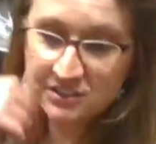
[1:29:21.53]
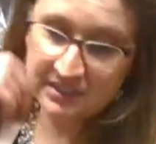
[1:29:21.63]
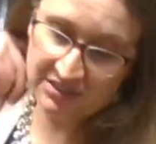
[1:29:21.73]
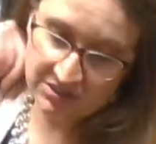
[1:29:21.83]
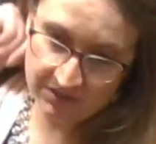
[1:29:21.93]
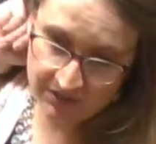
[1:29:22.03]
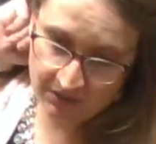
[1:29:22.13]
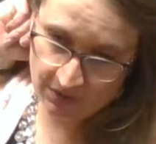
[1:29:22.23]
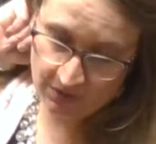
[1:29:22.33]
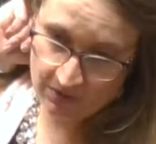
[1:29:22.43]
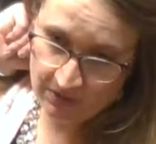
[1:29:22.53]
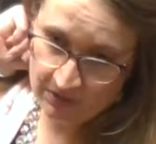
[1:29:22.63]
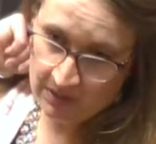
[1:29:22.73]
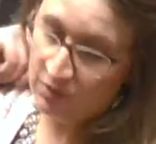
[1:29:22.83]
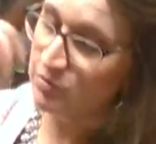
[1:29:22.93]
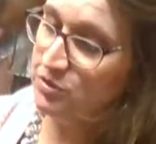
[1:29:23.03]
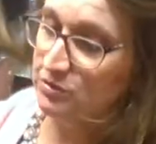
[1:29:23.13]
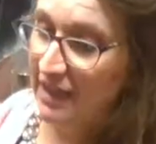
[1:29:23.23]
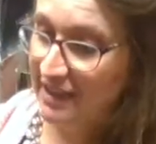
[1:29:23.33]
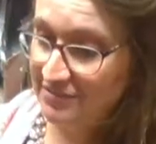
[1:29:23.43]
schedule. So we're
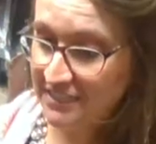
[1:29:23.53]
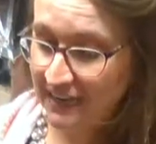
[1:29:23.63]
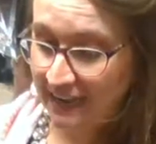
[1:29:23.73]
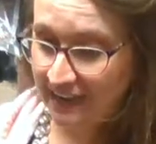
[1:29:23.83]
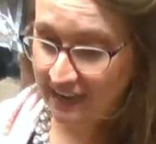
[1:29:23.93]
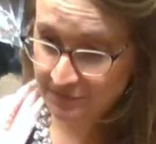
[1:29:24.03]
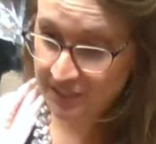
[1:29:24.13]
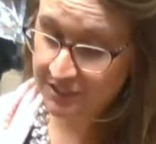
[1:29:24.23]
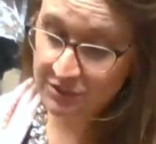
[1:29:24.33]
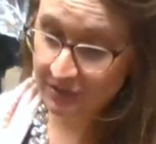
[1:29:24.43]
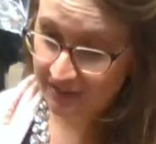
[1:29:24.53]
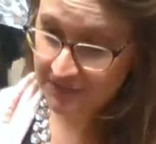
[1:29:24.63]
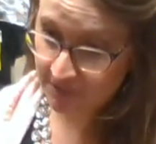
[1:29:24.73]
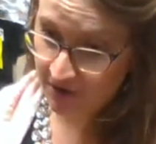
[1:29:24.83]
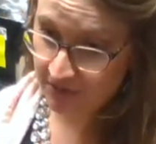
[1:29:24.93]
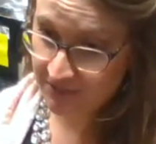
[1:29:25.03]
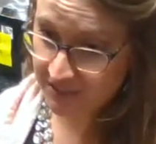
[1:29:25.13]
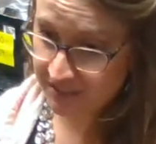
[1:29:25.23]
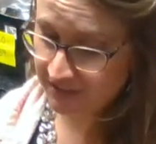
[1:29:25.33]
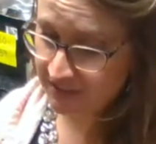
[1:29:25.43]
doing live today. I'm going to do live tomorrow. I'm
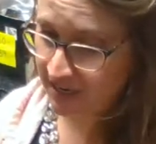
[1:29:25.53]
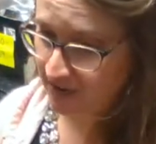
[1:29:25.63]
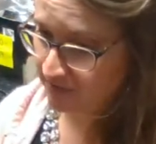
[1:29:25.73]
just telling you now,